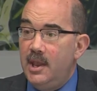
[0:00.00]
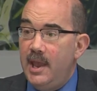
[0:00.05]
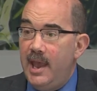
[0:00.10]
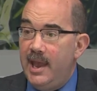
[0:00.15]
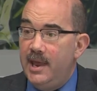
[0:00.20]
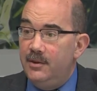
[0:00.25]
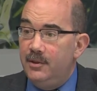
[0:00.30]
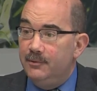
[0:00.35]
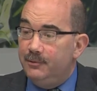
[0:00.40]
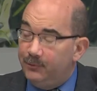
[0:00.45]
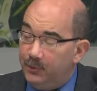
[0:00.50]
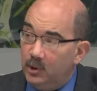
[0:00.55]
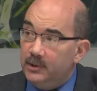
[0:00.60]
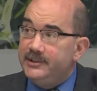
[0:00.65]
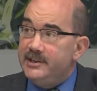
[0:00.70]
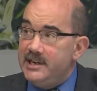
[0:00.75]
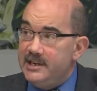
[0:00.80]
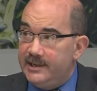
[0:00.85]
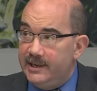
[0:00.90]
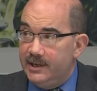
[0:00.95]
And the full
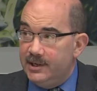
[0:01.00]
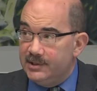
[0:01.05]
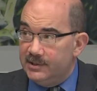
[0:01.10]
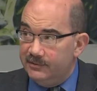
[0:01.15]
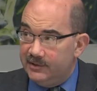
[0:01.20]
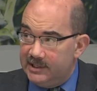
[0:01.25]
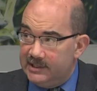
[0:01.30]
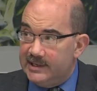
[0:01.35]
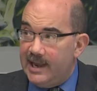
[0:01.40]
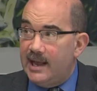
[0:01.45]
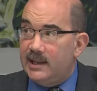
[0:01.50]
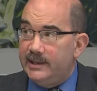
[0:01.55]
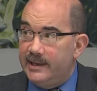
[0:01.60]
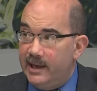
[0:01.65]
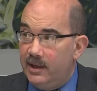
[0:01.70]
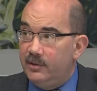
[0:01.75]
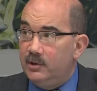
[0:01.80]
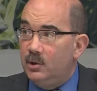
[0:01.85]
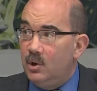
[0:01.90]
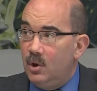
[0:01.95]
details of exactly
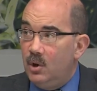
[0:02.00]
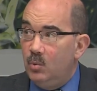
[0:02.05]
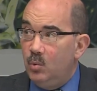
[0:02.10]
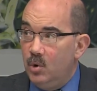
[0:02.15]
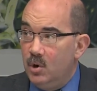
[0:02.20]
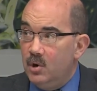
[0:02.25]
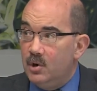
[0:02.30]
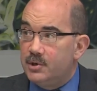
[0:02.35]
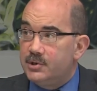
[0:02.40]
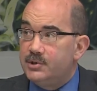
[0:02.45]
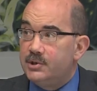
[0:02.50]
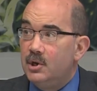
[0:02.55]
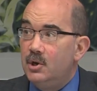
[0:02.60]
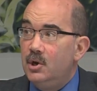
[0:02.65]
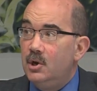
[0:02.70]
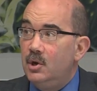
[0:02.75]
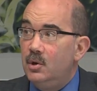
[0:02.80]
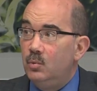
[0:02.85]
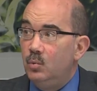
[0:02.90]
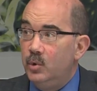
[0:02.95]
how the law works
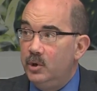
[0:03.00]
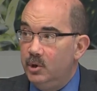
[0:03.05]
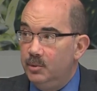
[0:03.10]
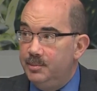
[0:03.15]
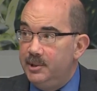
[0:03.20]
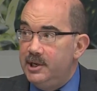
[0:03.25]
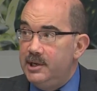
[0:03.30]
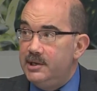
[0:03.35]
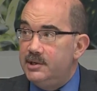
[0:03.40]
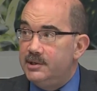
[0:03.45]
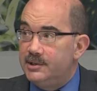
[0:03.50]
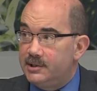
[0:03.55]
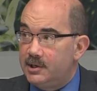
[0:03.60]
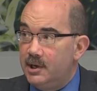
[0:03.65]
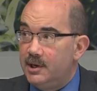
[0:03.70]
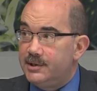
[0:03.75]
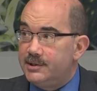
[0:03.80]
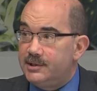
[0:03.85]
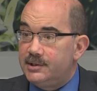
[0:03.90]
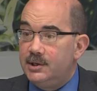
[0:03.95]
will be
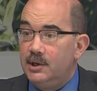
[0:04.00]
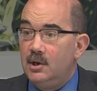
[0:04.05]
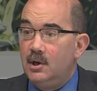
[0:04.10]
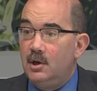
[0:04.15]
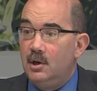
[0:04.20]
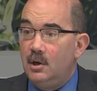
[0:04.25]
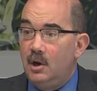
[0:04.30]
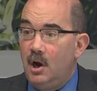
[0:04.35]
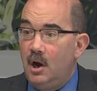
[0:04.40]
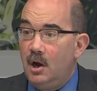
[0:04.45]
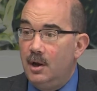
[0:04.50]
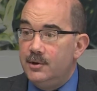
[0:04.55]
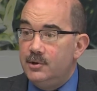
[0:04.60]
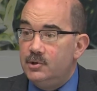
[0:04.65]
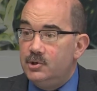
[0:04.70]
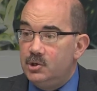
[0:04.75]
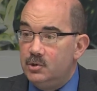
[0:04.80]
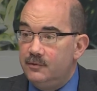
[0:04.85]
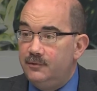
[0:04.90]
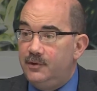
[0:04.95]
discussed
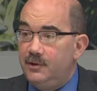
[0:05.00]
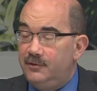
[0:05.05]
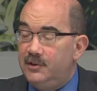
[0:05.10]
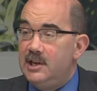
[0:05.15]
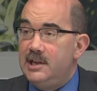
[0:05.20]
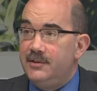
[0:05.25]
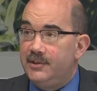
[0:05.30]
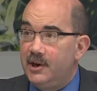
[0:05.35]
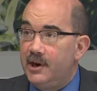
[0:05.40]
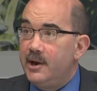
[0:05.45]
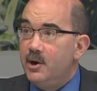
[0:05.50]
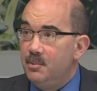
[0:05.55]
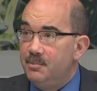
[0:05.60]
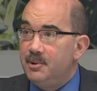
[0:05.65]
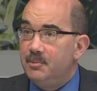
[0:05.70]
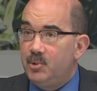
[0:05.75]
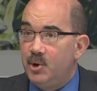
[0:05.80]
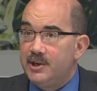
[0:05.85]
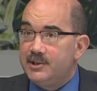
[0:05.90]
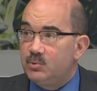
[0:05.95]
on June 15th, and I hope
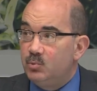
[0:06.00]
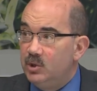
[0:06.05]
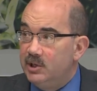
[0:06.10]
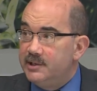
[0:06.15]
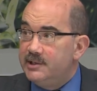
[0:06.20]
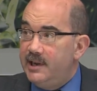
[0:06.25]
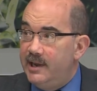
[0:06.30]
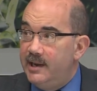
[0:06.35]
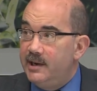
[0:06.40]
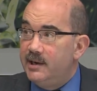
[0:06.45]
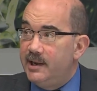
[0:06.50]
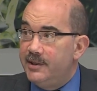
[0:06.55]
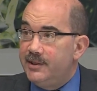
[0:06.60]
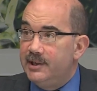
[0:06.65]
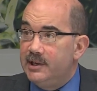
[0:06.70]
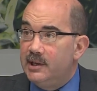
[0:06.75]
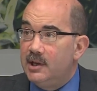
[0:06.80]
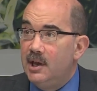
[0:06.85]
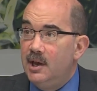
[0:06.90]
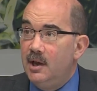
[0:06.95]
the press will attend. I
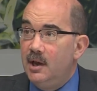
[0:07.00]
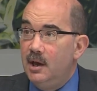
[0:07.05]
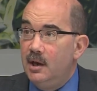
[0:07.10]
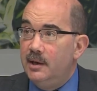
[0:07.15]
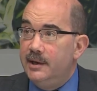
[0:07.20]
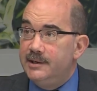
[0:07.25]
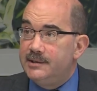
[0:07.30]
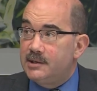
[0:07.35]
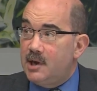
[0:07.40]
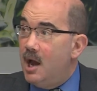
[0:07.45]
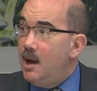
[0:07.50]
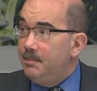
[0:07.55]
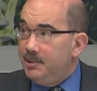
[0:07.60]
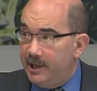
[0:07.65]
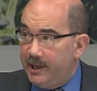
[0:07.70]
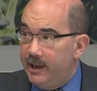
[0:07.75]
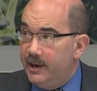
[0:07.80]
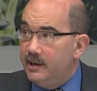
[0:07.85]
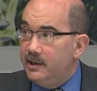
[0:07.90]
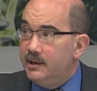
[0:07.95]
think it's
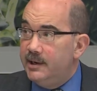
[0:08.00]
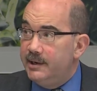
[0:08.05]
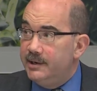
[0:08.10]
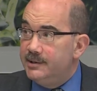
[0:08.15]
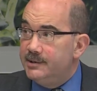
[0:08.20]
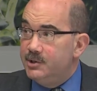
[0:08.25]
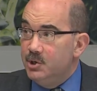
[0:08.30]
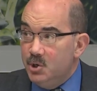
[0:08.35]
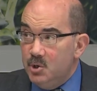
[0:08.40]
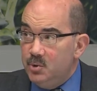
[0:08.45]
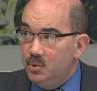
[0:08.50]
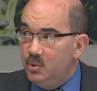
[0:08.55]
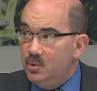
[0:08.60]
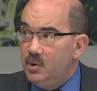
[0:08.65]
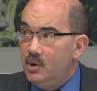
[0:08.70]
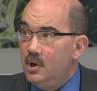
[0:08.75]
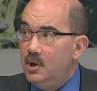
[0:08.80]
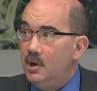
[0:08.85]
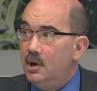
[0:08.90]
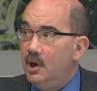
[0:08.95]
complicated and it's new,
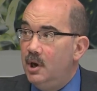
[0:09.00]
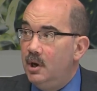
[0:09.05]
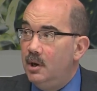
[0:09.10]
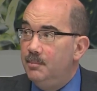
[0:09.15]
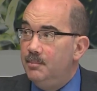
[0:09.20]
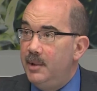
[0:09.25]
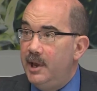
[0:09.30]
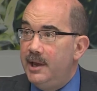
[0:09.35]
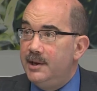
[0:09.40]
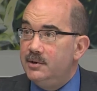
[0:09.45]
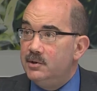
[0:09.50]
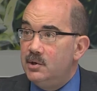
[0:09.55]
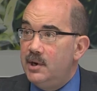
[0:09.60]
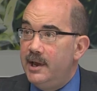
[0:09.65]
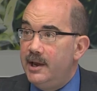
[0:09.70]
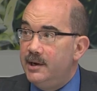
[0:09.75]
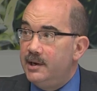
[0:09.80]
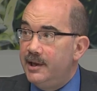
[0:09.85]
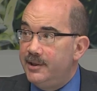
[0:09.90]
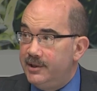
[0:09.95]

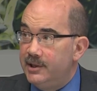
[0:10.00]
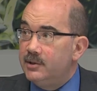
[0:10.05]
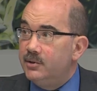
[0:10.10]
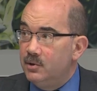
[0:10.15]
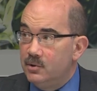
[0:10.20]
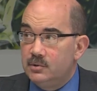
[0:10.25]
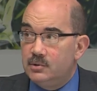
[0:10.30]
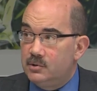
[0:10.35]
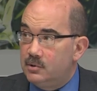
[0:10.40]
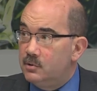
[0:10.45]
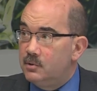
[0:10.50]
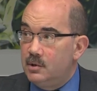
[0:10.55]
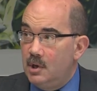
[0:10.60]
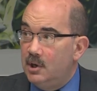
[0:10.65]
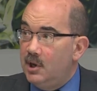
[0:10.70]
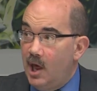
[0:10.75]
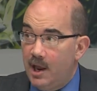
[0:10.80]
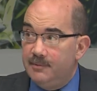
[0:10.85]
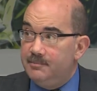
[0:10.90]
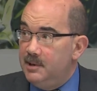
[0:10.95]
and I think there's
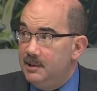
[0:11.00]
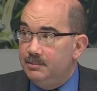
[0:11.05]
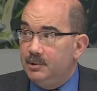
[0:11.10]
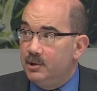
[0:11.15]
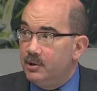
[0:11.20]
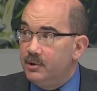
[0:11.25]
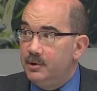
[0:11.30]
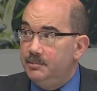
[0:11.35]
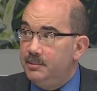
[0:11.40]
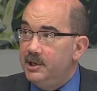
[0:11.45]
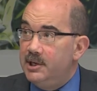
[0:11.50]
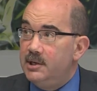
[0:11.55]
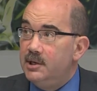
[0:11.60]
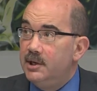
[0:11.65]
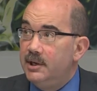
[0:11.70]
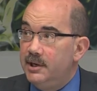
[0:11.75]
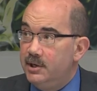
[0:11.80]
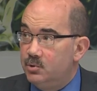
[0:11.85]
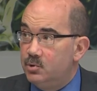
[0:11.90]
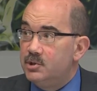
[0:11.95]
a lot of people are going to be
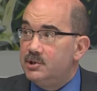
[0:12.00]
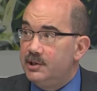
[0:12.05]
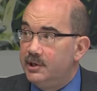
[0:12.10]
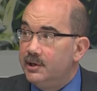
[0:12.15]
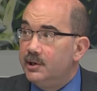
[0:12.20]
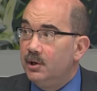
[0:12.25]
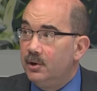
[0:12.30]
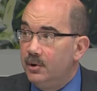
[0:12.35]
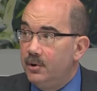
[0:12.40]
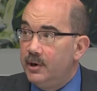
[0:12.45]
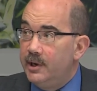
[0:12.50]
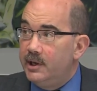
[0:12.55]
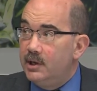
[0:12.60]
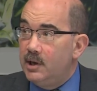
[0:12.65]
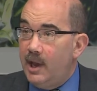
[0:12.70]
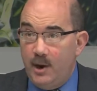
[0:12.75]
interested in learning.